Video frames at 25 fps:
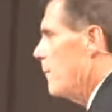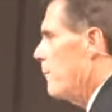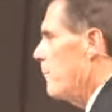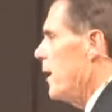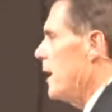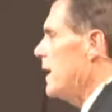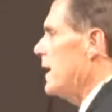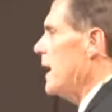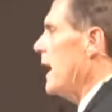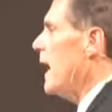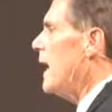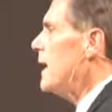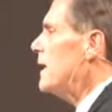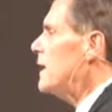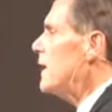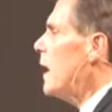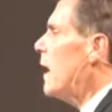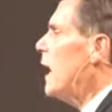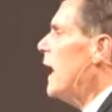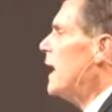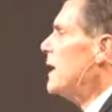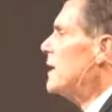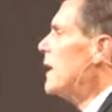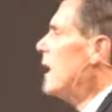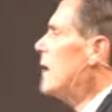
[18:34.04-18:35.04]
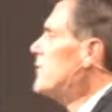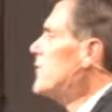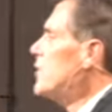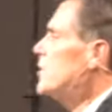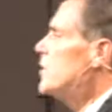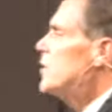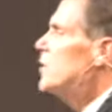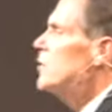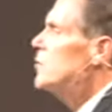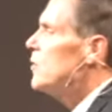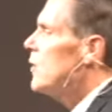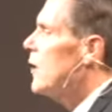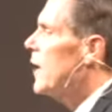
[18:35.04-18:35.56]
but I'd, I'd love to
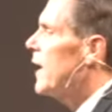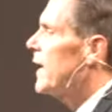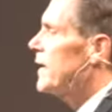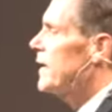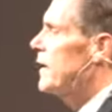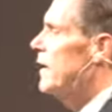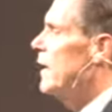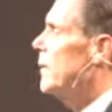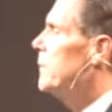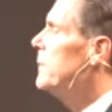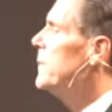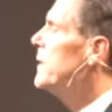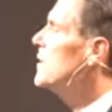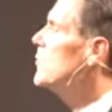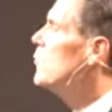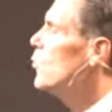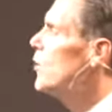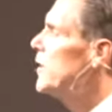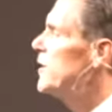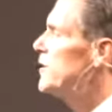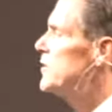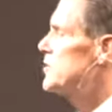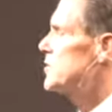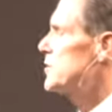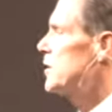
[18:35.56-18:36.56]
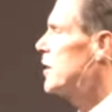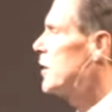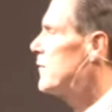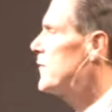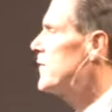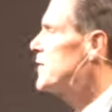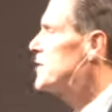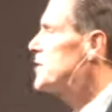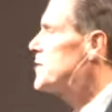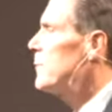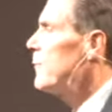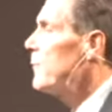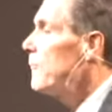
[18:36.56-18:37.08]
do like a midweek
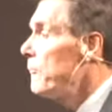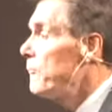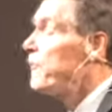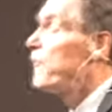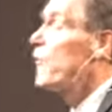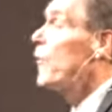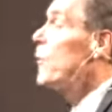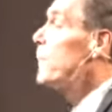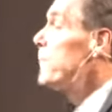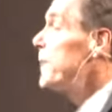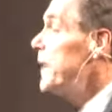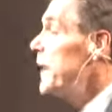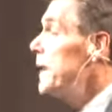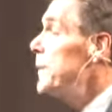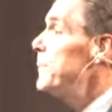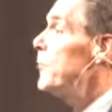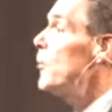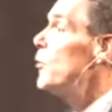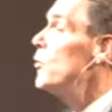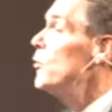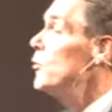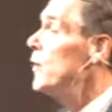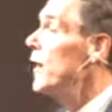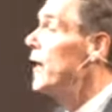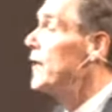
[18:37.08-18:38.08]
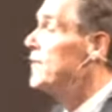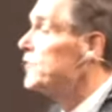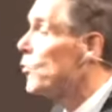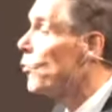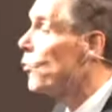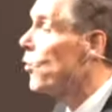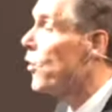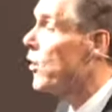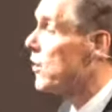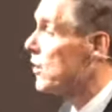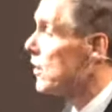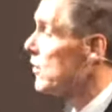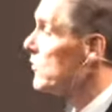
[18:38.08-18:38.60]
service for people who have to
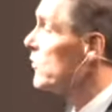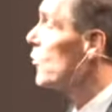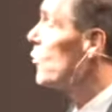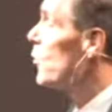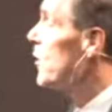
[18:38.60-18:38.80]
work on the